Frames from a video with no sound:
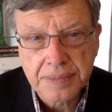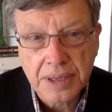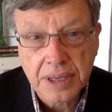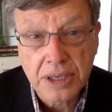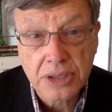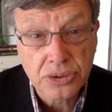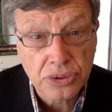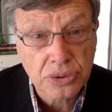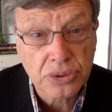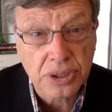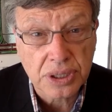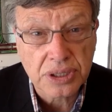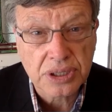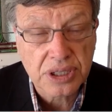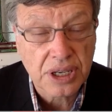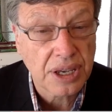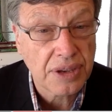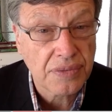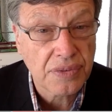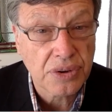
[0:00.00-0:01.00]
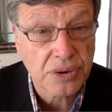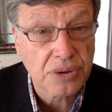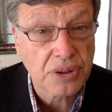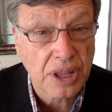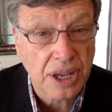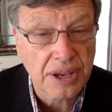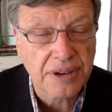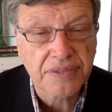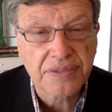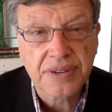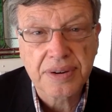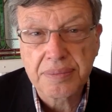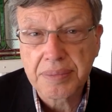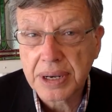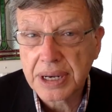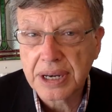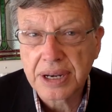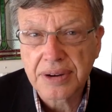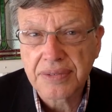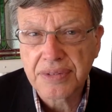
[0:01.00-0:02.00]
and truly save your life in
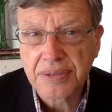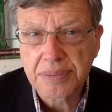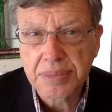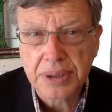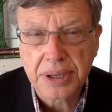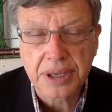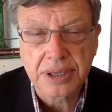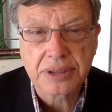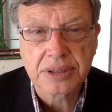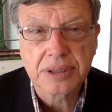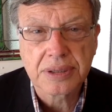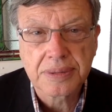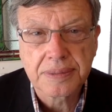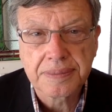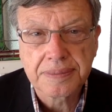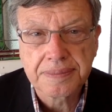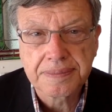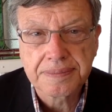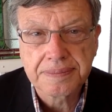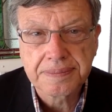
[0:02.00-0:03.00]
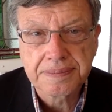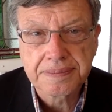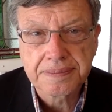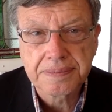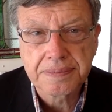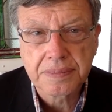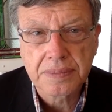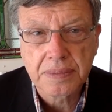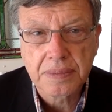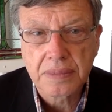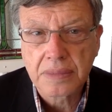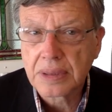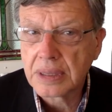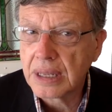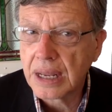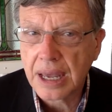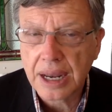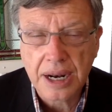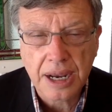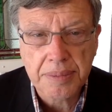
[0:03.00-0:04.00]
many different planes.
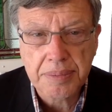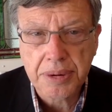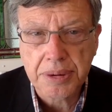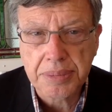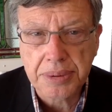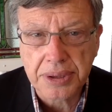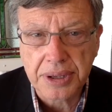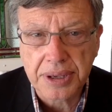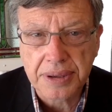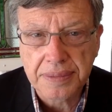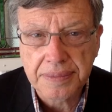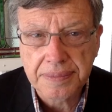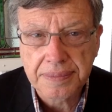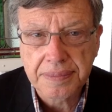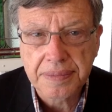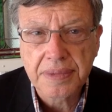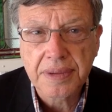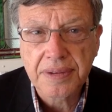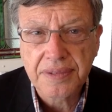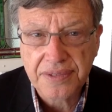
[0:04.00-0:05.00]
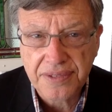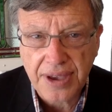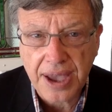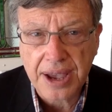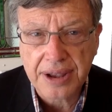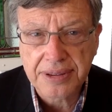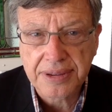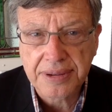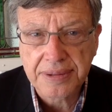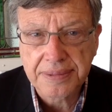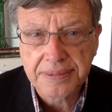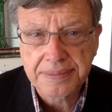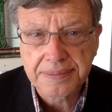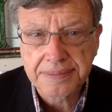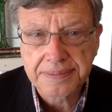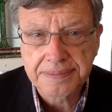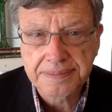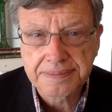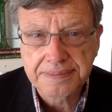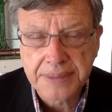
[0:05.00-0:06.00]
Not hyperbole, fact.
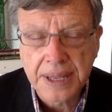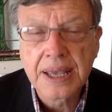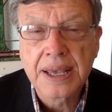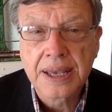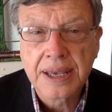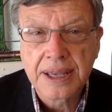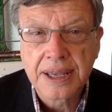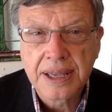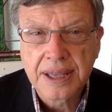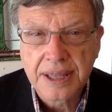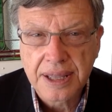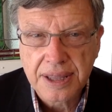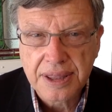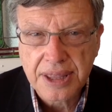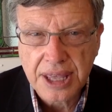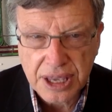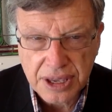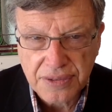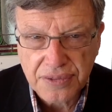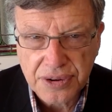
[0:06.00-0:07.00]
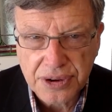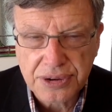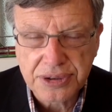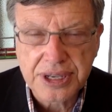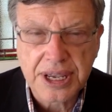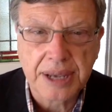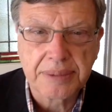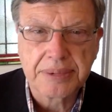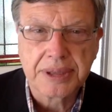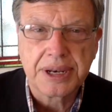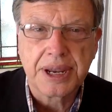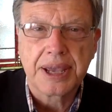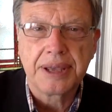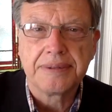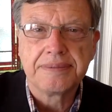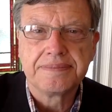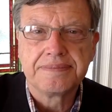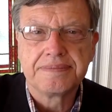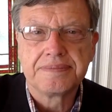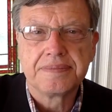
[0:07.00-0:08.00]
Thank you for your time today.
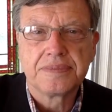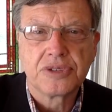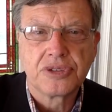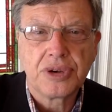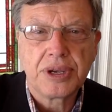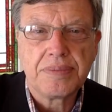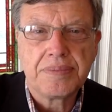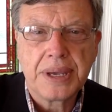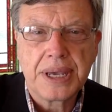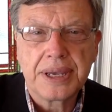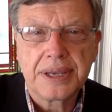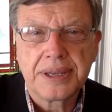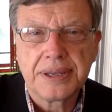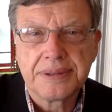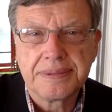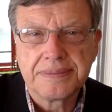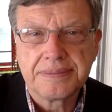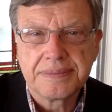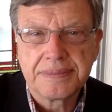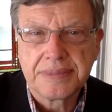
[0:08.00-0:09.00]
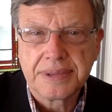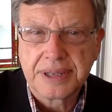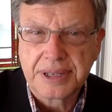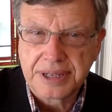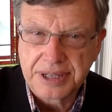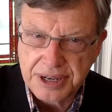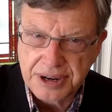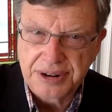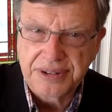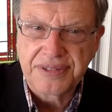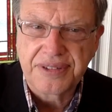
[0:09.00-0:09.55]
Dream big and dare to